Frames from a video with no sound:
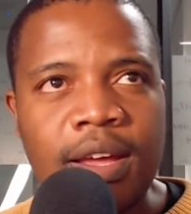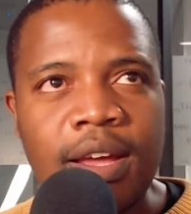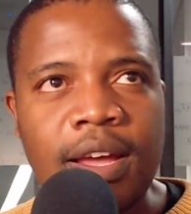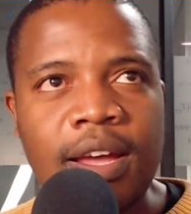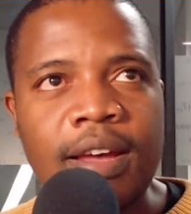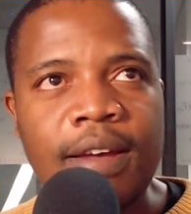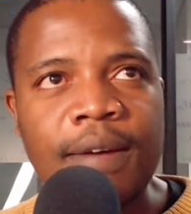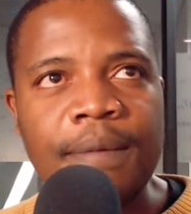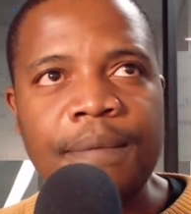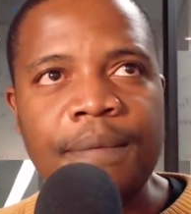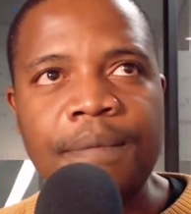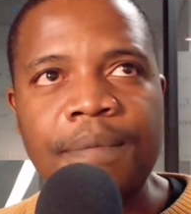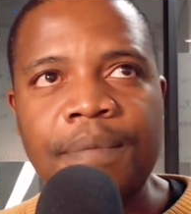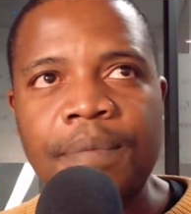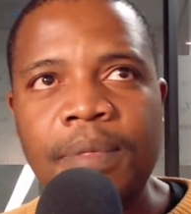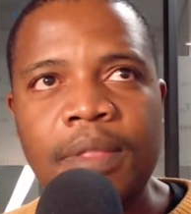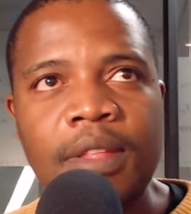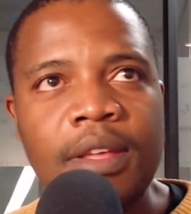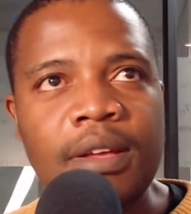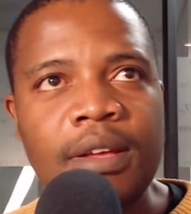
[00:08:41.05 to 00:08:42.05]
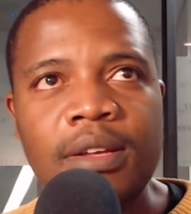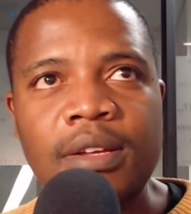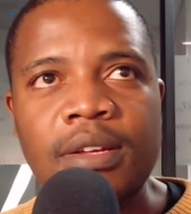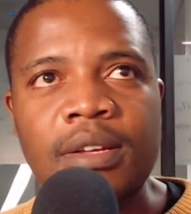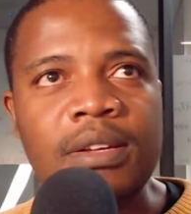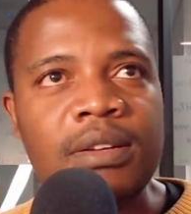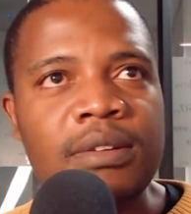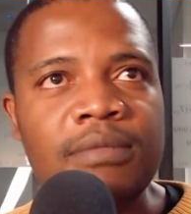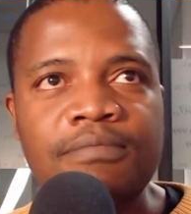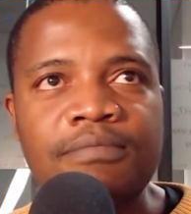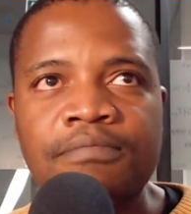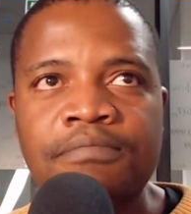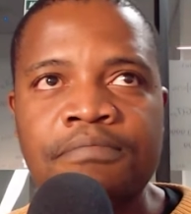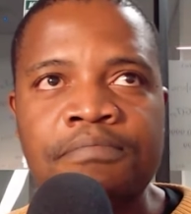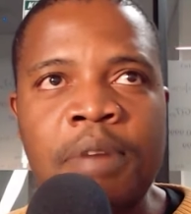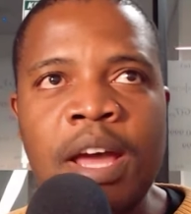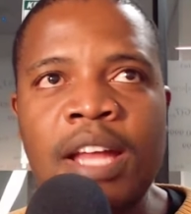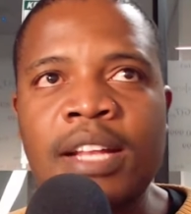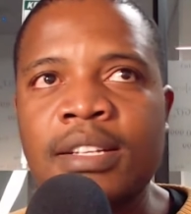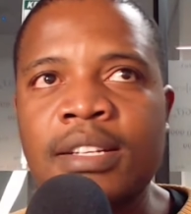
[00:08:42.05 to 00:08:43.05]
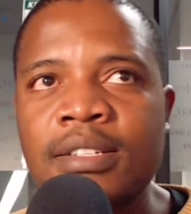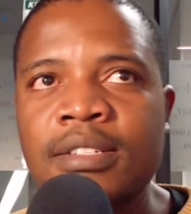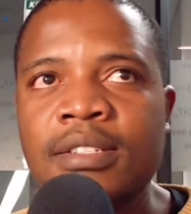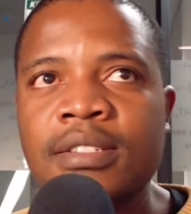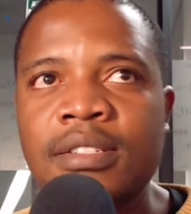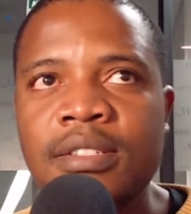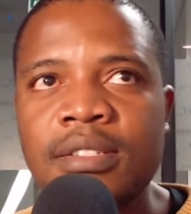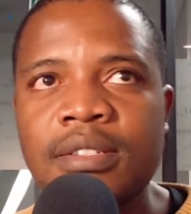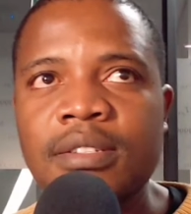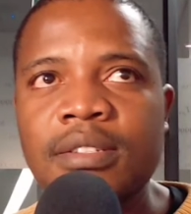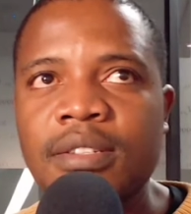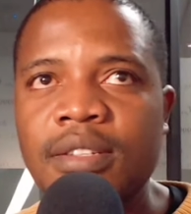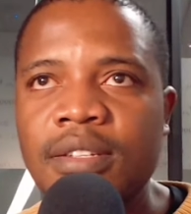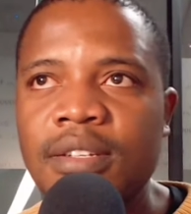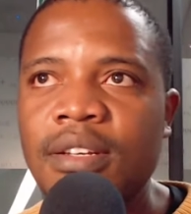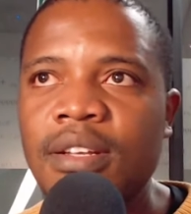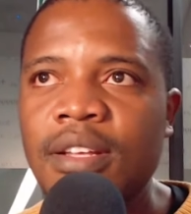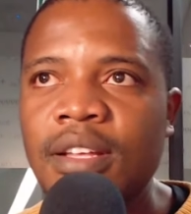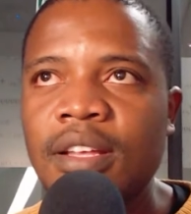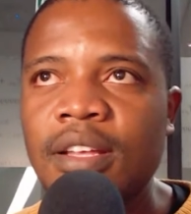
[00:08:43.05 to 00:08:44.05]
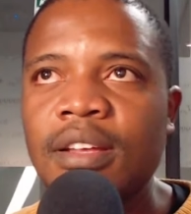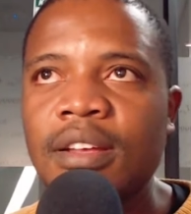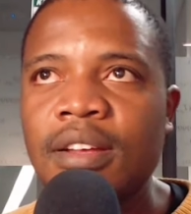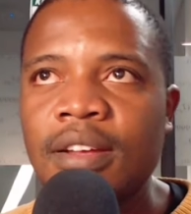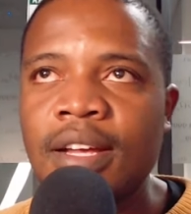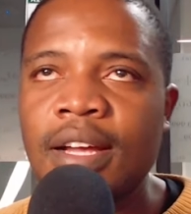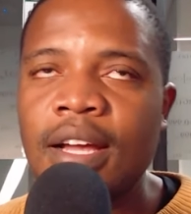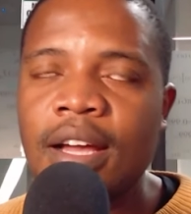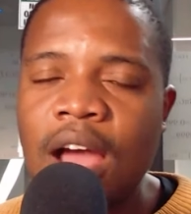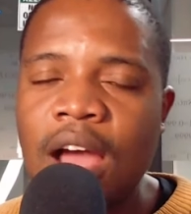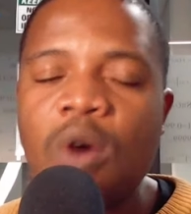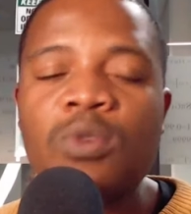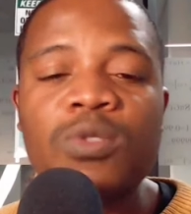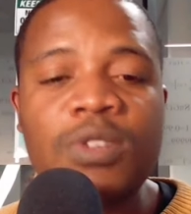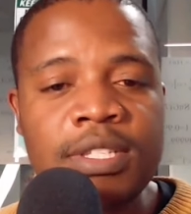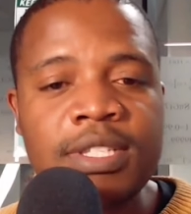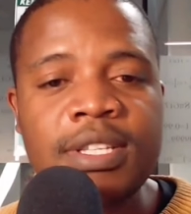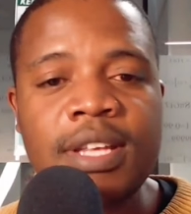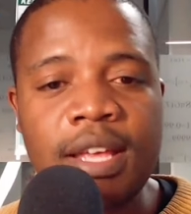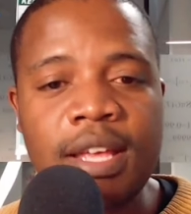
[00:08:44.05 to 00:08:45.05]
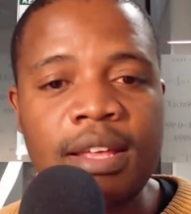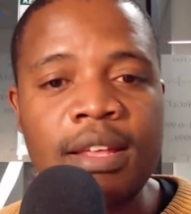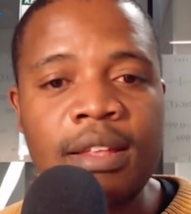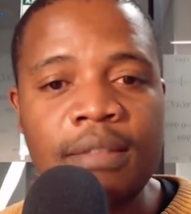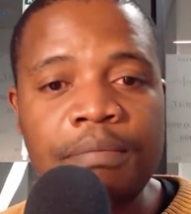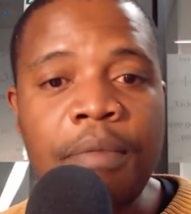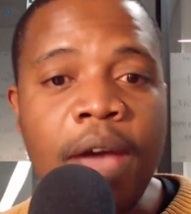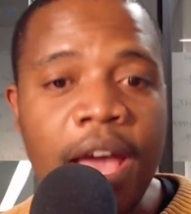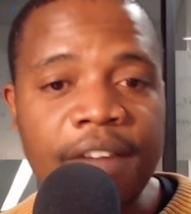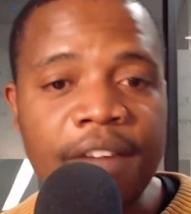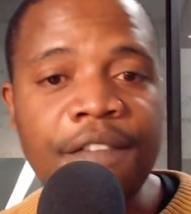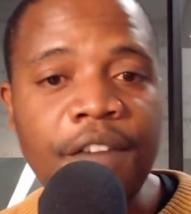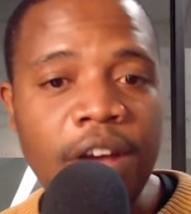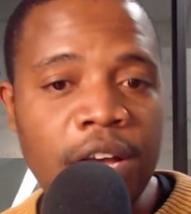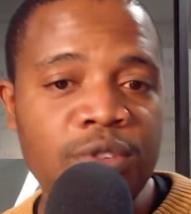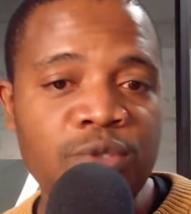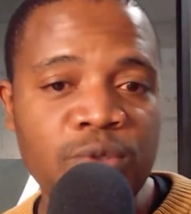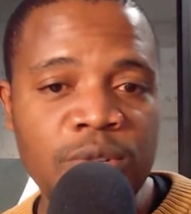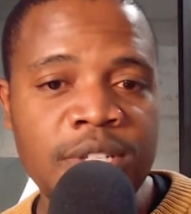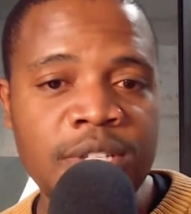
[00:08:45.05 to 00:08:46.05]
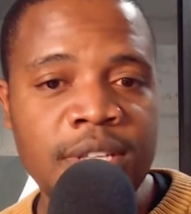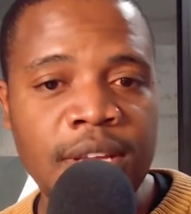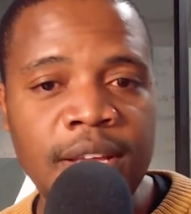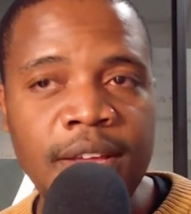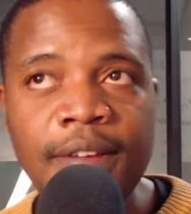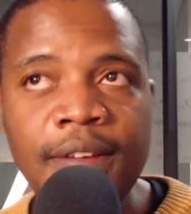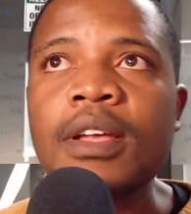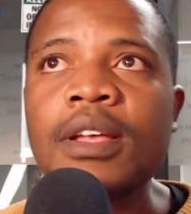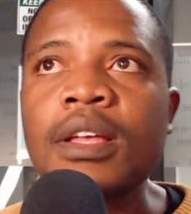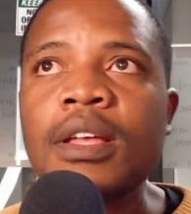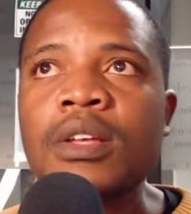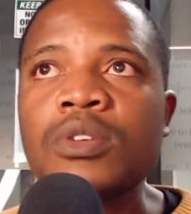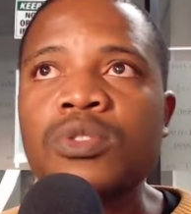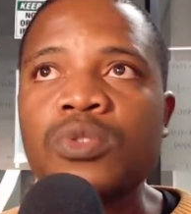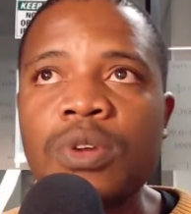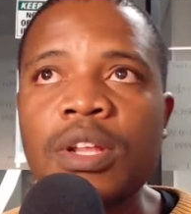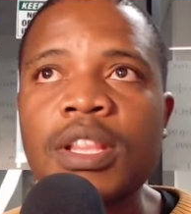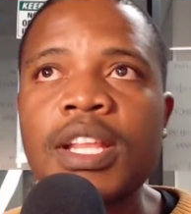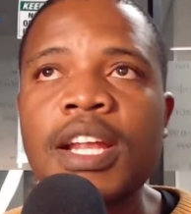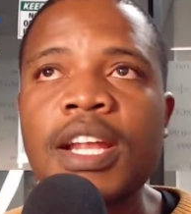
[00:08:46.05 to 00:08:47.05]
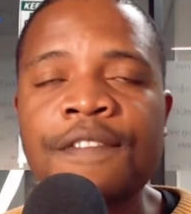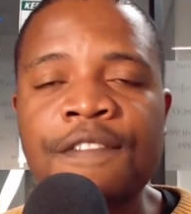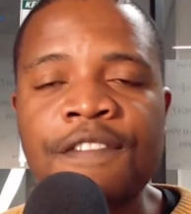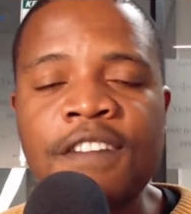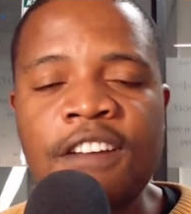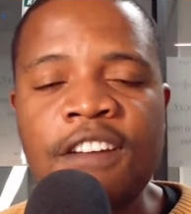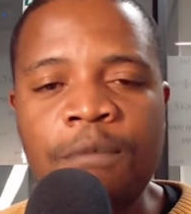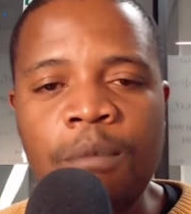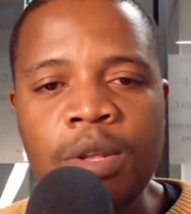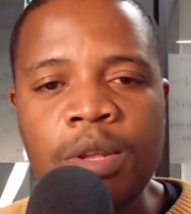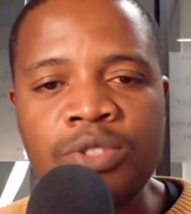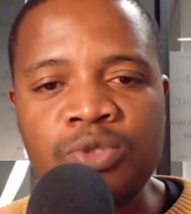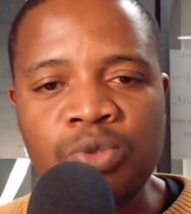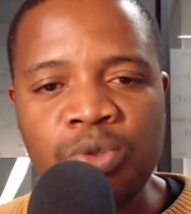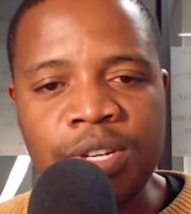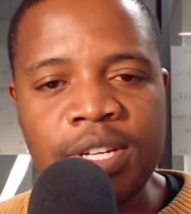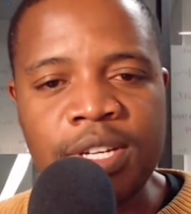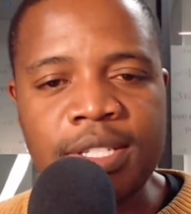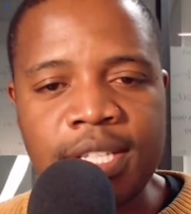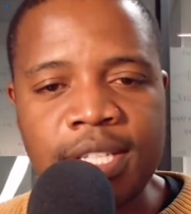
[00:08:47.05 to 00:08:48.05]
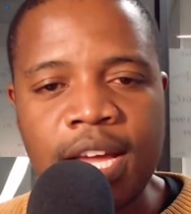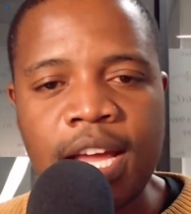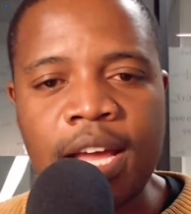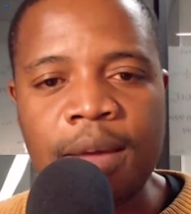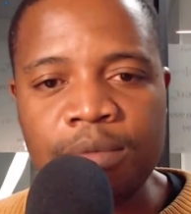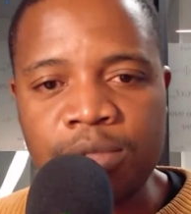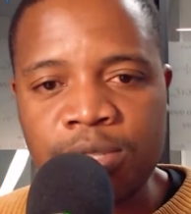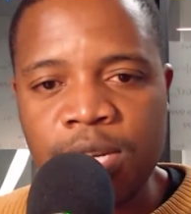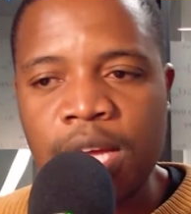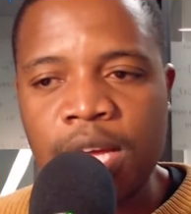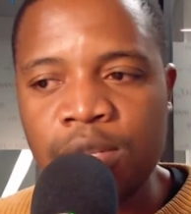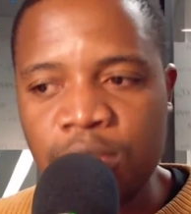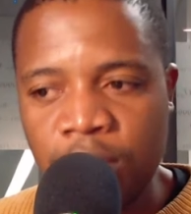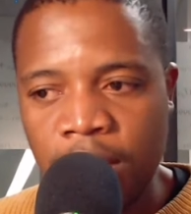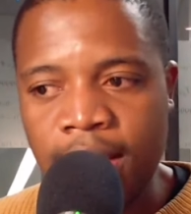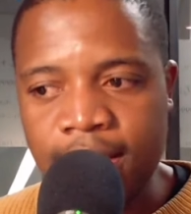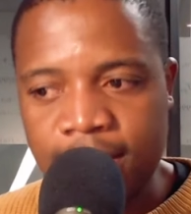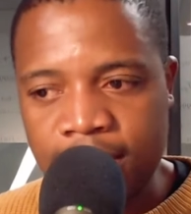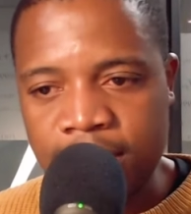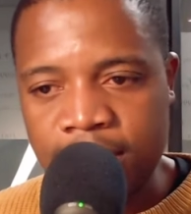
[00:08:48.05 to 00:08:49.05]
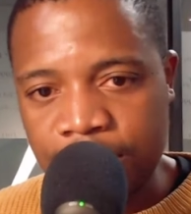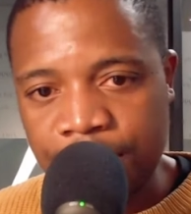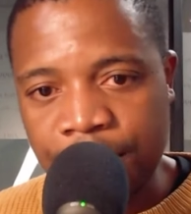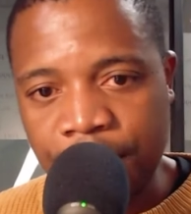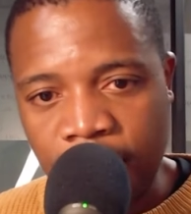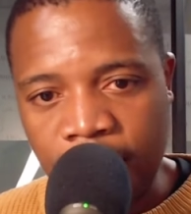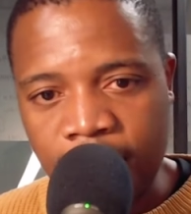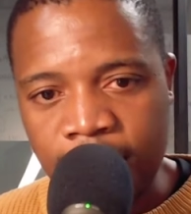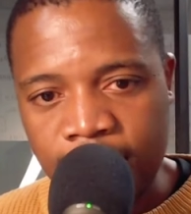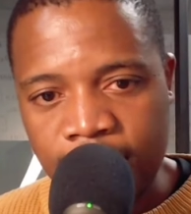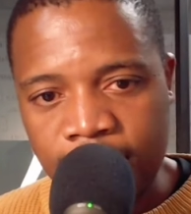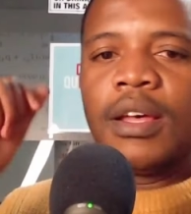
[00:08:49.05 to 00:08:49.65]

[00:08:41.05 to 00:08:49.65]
But I would say, my advice would say, during that 5 minutes reading time, try to identify